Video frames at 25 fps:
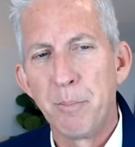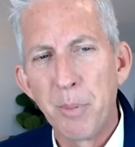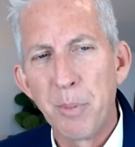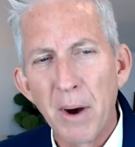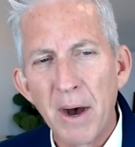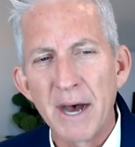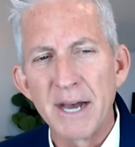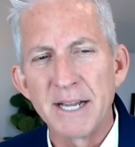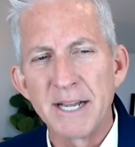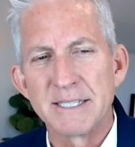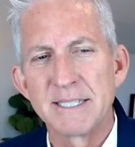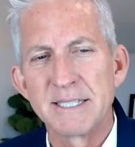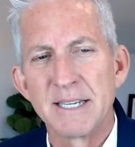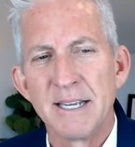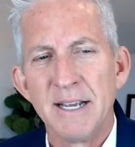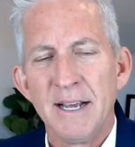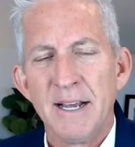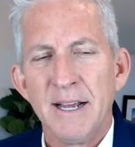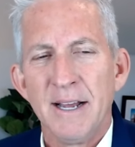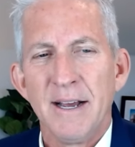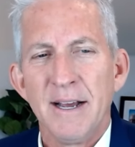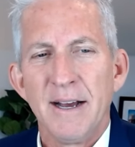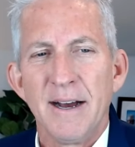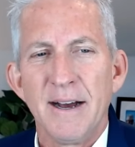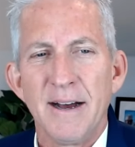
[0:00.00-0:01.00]
But
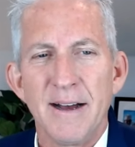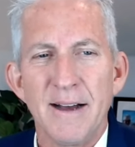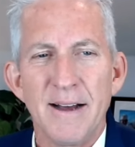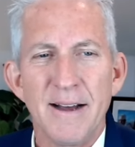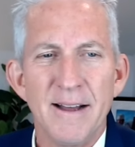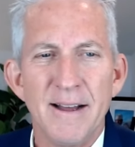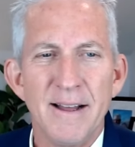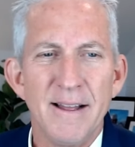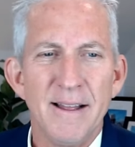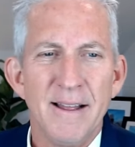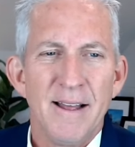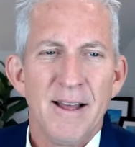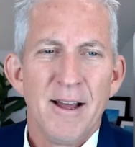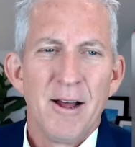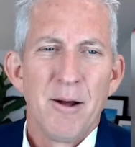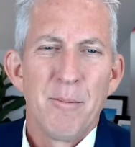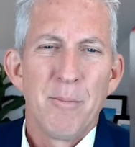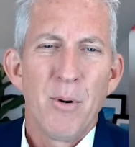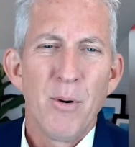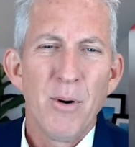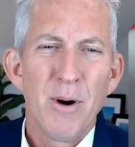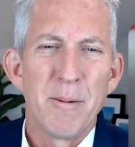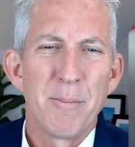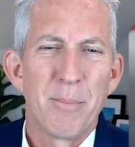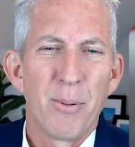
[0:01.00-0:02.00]

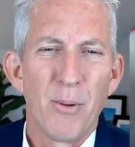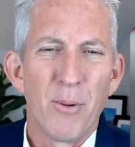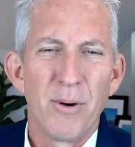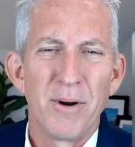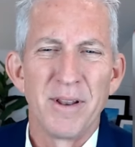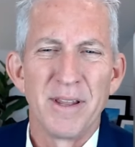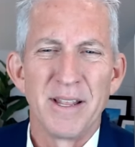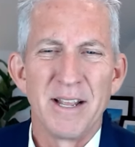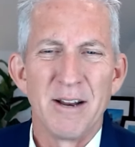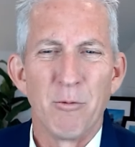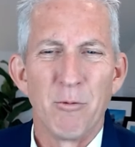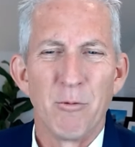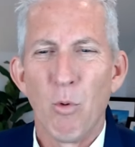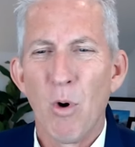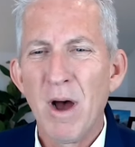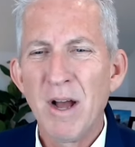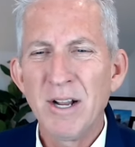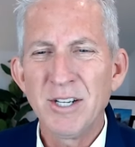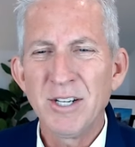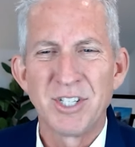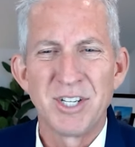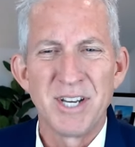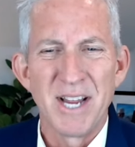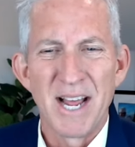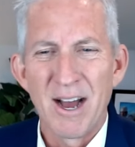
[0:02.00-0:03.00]
more importantly, it
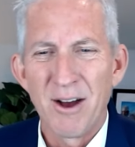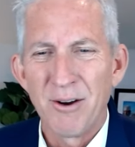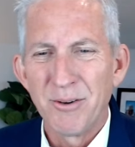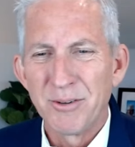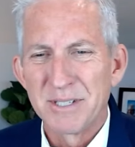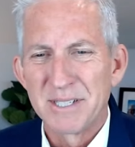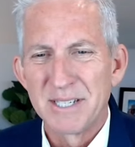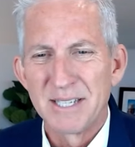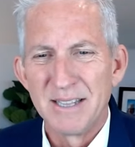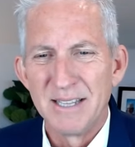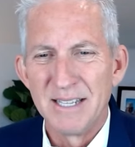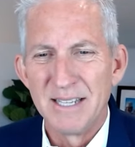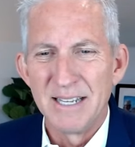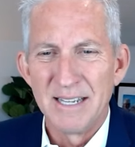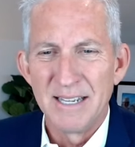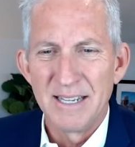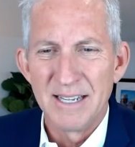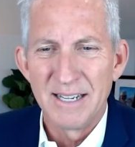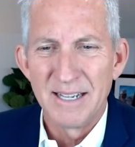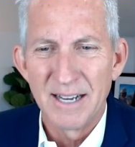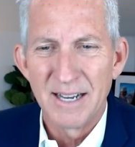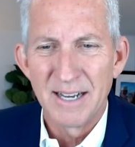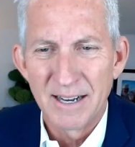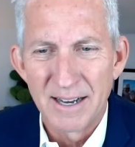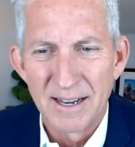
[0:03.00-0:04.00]
washed out
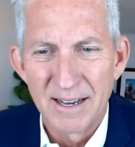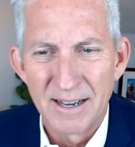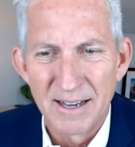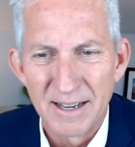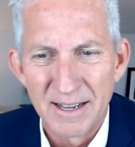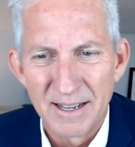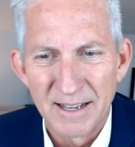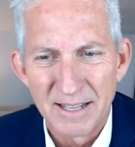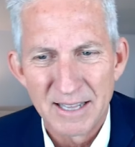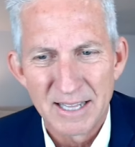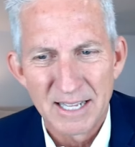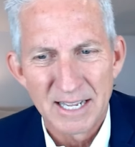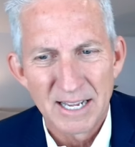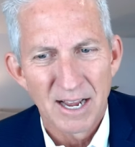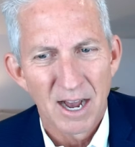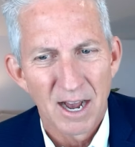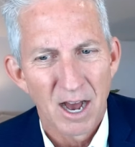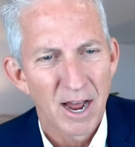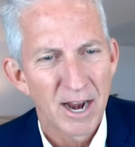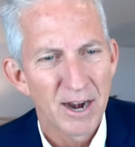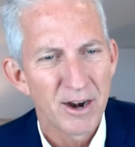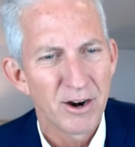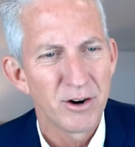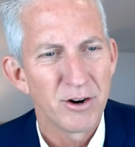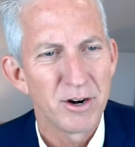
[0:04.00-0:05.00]
the
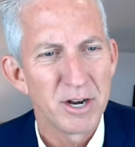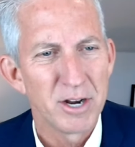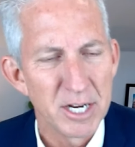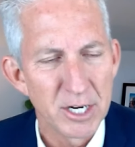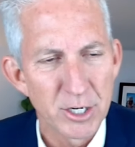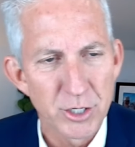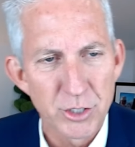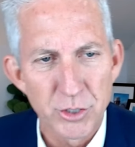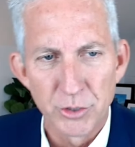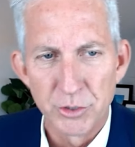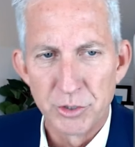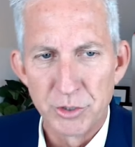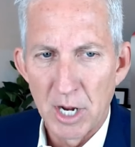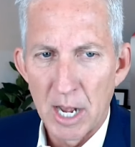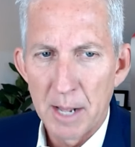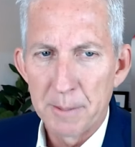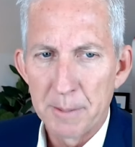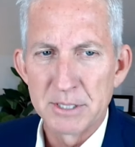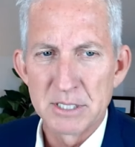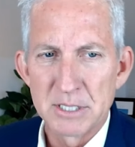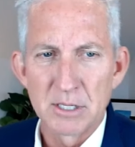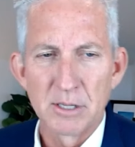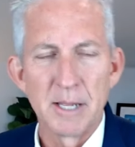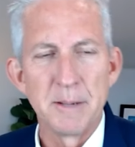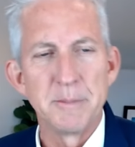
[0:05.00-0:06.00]
higher initial
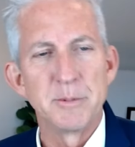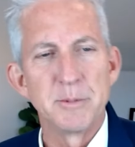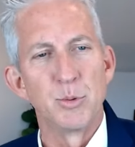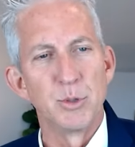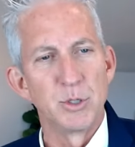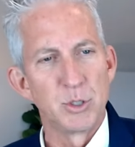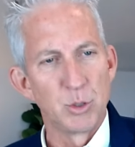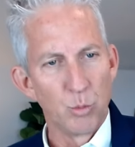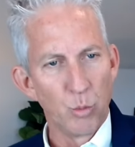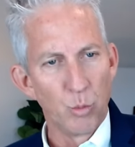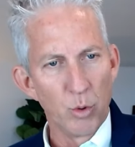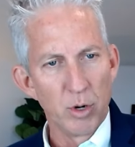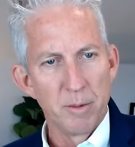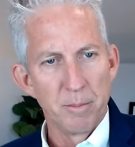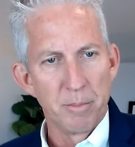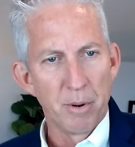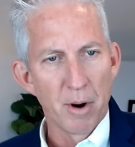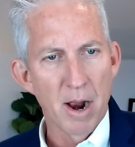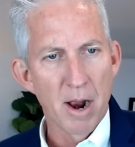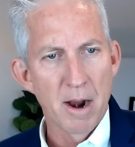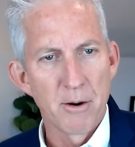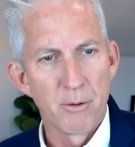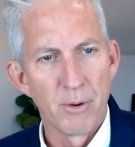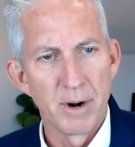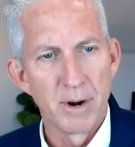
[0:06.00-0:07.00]
jobless claims, which would have
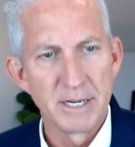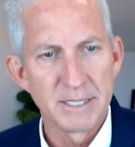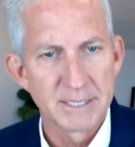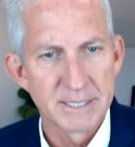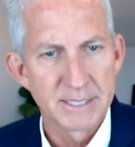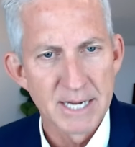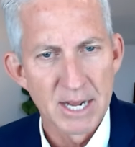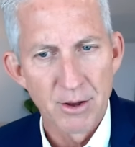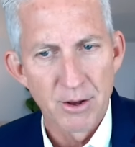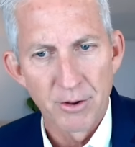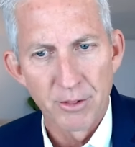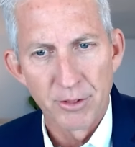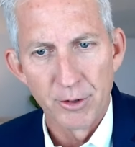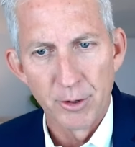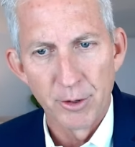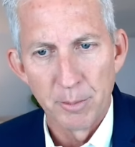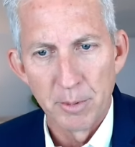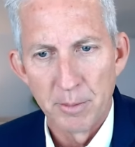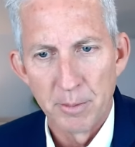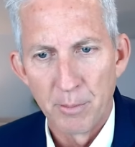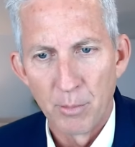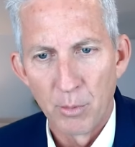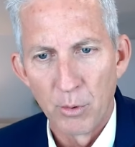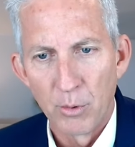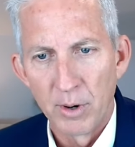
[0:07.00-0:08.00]
brought rates down a little
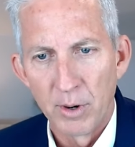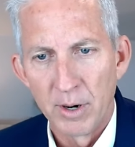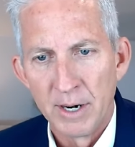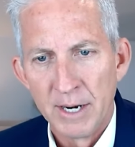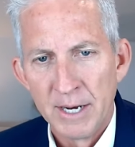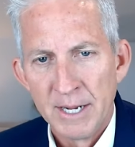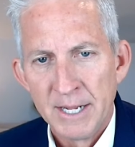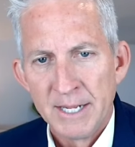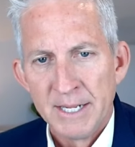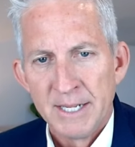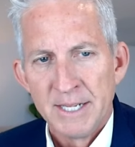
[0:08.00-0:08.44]
bit more.